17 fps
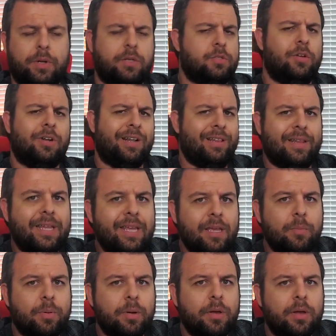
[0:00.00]
But it's not a
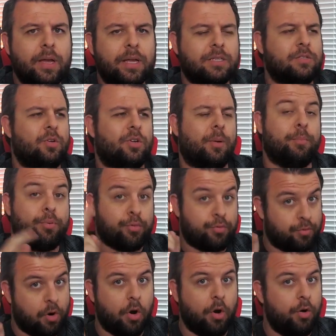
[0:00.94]
leap. It's not a
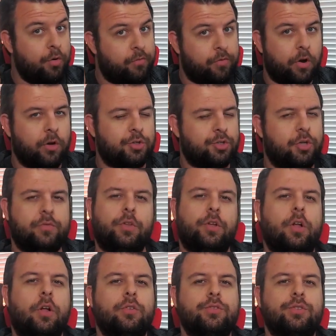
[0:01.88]
pro version of
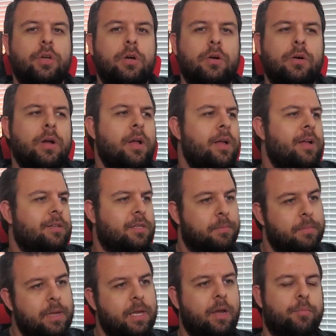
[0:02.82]
the console.
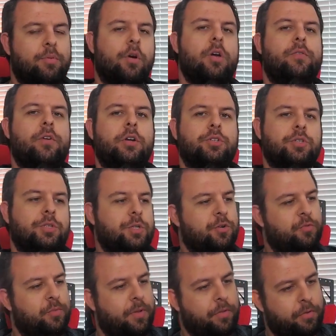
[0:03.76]
To me, a pro version
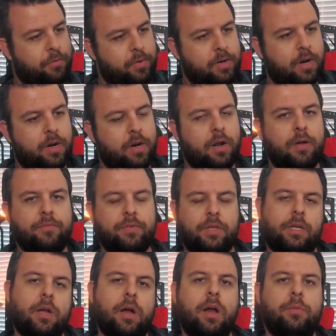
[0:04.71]
should have been $399
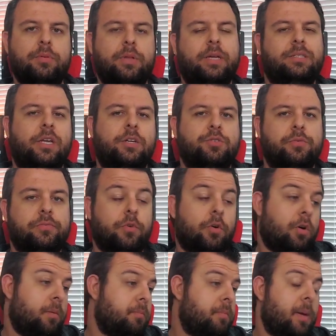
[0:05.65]
for the current PlayStation
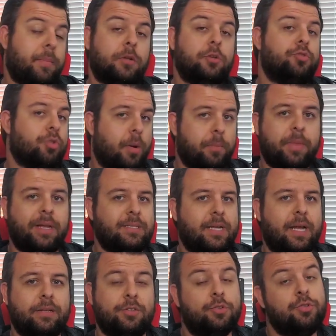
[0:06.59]
4, maybe drop that
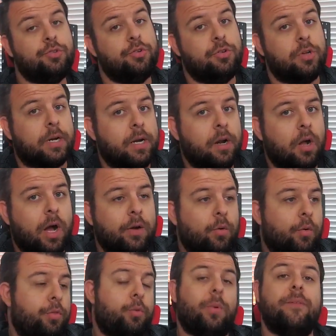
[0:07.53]
down to
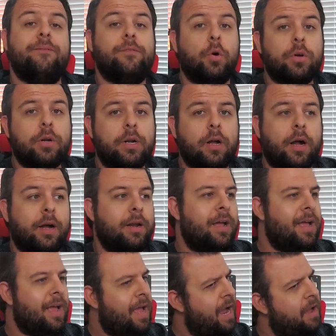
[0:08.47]
$299 or
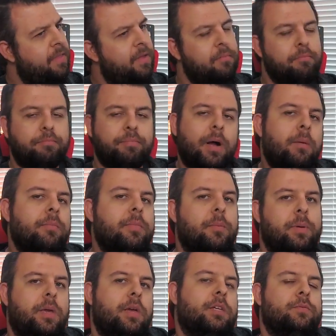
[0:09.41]
$349, and then bump
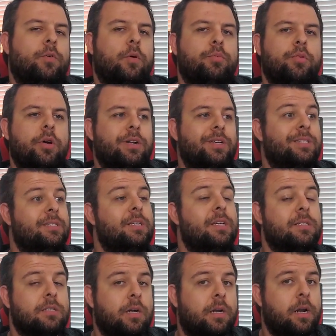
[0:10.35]
the PS4 Pro to
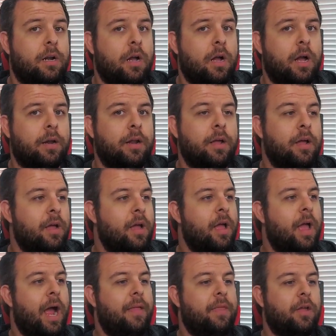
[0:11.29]
$699,
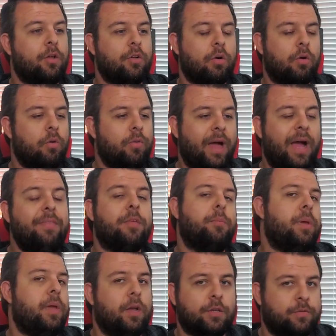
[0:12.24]
and then call that
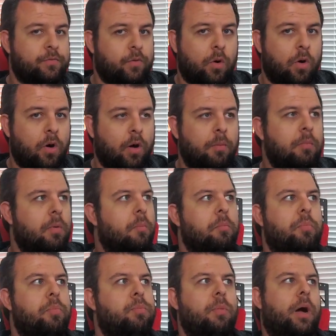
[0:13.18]
the PS4,
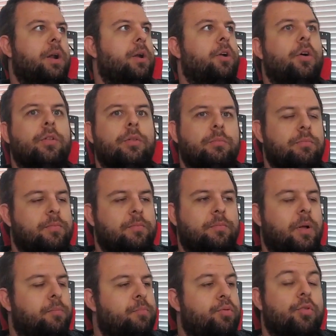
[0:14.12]
I don't
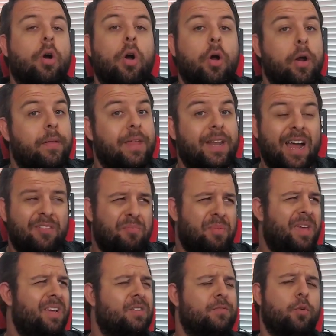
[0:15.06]
know, Pro, and then have
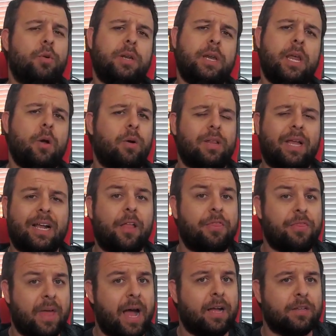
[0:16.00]
PS4 Neo at
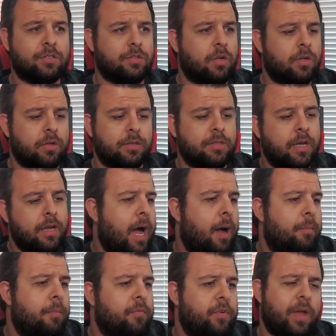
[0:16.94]
like
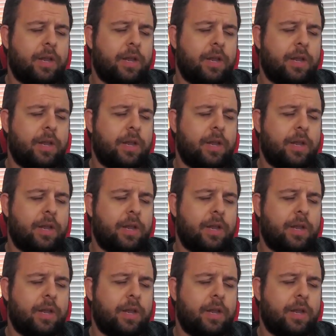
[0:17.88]
$1,000.